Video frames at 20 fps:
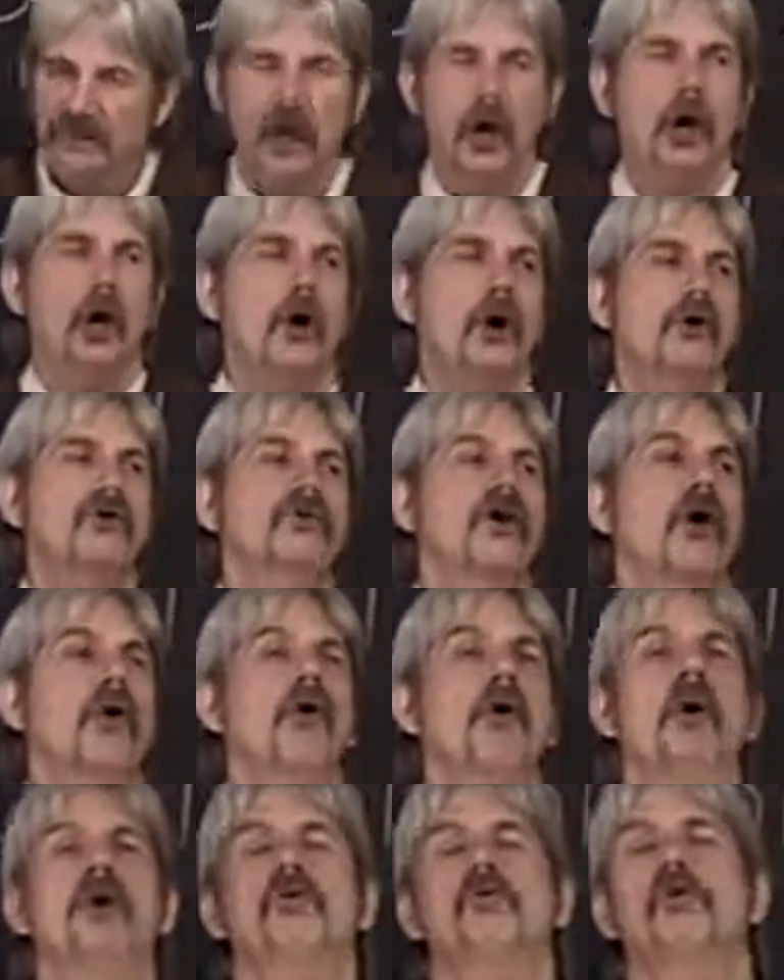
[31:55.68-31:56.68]
No,
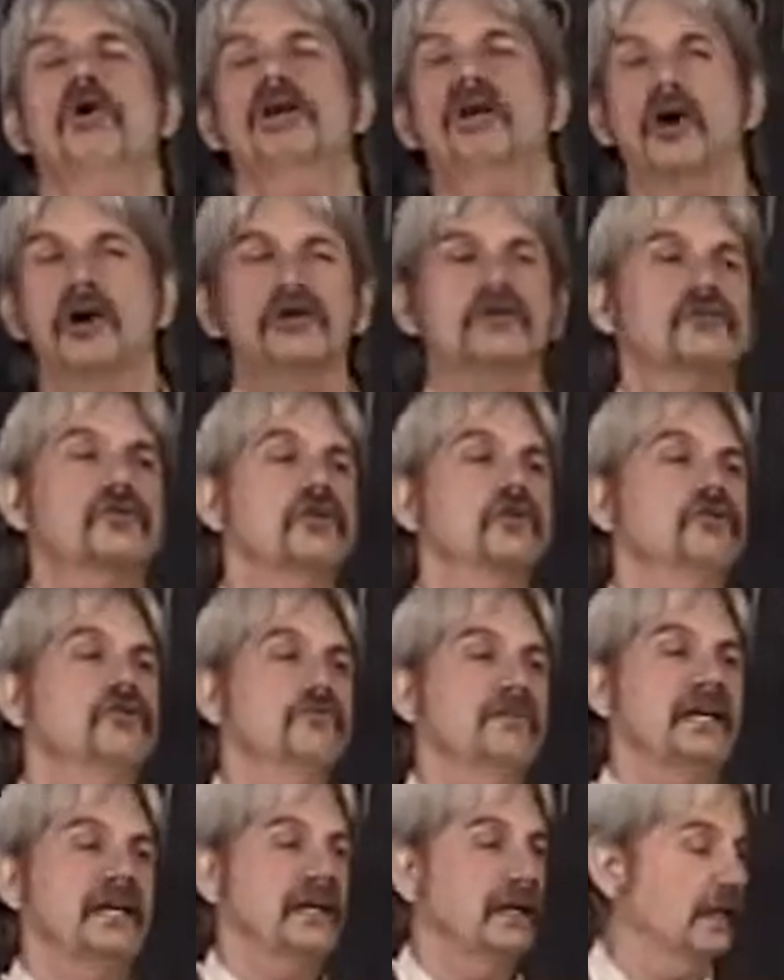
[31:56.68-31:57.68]
no, we are
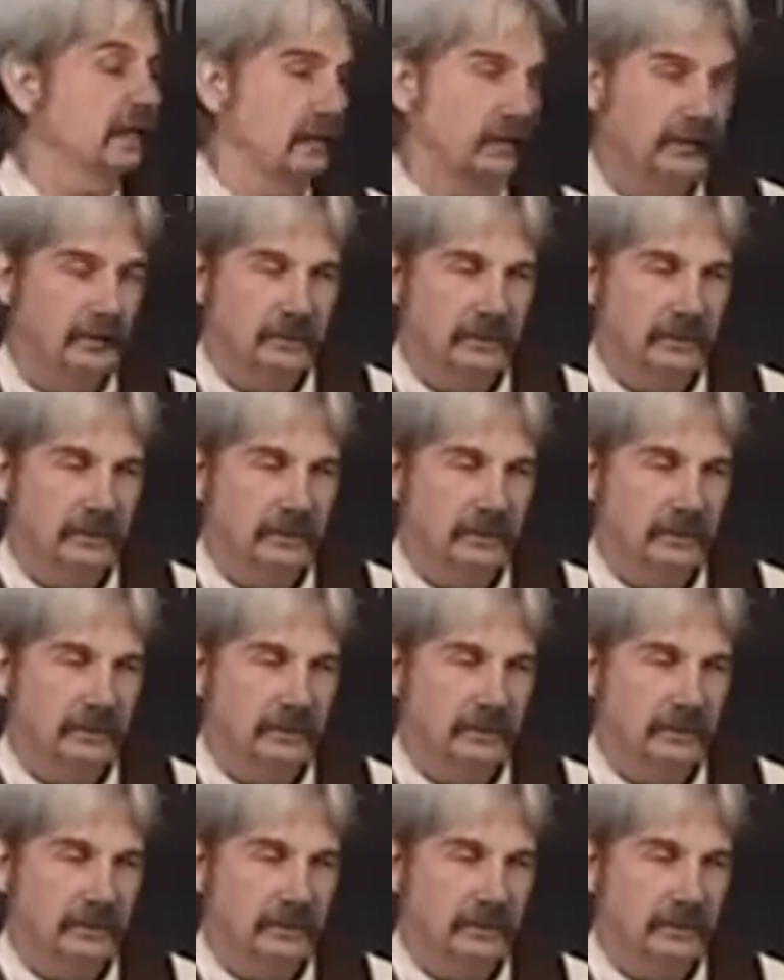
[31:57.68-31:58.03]
true men.